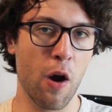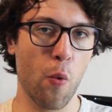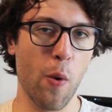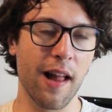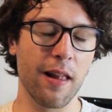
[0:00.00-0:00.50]

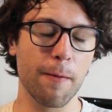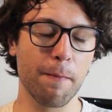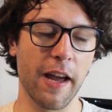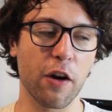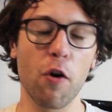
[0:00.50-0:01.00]

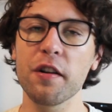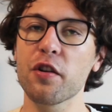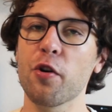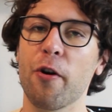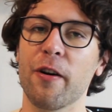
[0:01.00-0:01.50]
Well, according
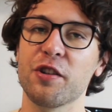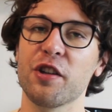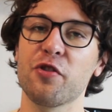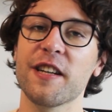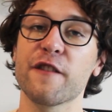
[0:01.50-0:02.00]
to her, she
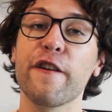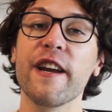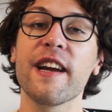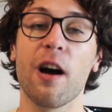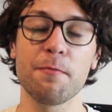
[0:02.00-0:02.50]
drinks
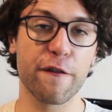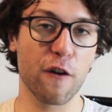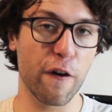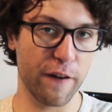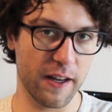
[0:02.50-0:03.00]
3 cups of
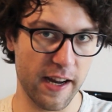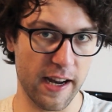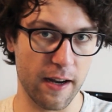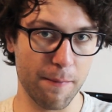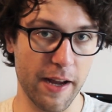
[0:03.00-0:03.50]
coffee a
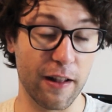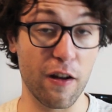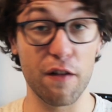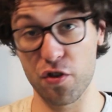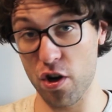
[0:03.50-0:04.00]
day and
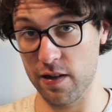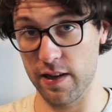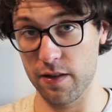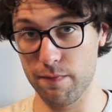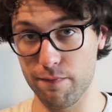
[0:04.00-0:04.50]
loves
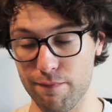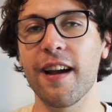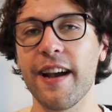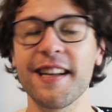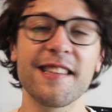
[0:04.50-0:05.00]
chocolate.
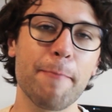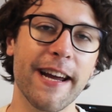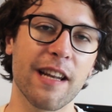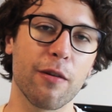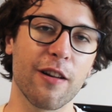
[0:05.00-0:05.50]
It is
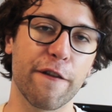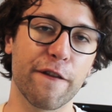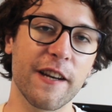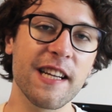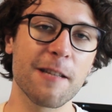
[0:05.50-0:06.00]
debatable
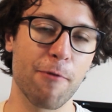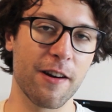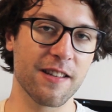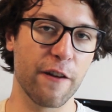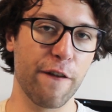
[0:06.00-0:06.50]
if these
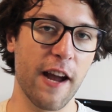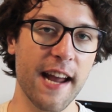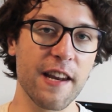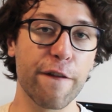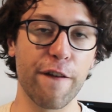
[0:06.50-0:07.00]
products have
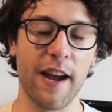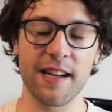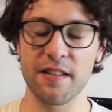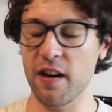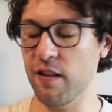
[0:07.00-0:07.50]
any
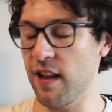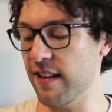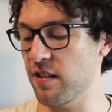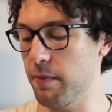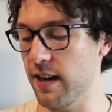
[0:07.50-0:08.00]
effects on our
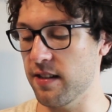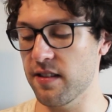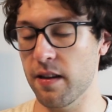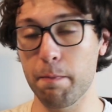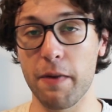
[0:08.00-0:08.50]

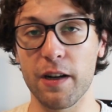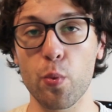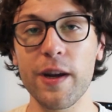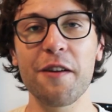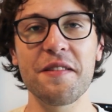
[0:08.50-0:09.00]
lifespans, but
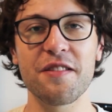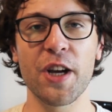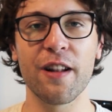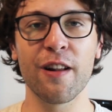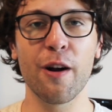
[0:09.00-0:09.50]
we on this
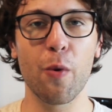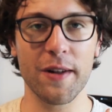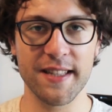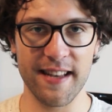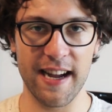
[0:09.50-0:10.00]
channel
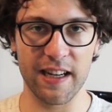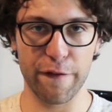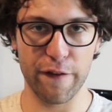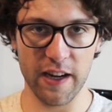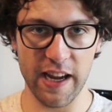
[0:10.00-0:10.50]
want
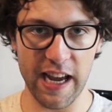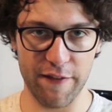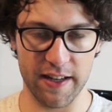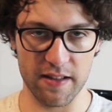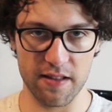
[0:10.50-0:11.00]
scientific
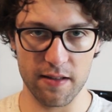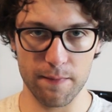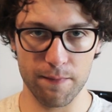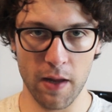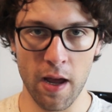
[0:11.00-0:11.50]

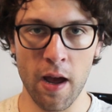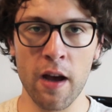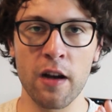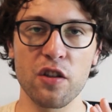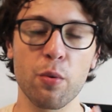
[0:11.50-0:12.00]
evidence.
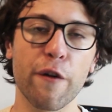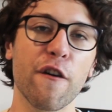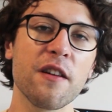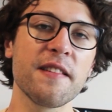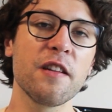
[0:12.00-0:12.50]
So we
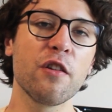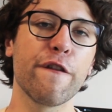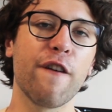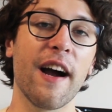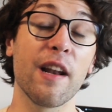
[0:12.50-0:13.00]
first need to
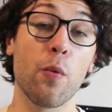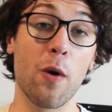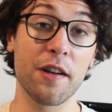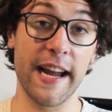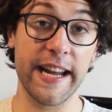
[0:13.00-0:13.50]
define
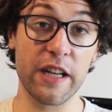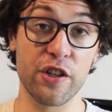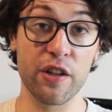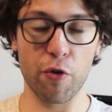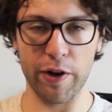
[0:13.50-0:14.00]
what
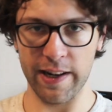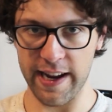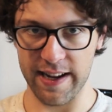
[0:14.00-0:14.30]
aging really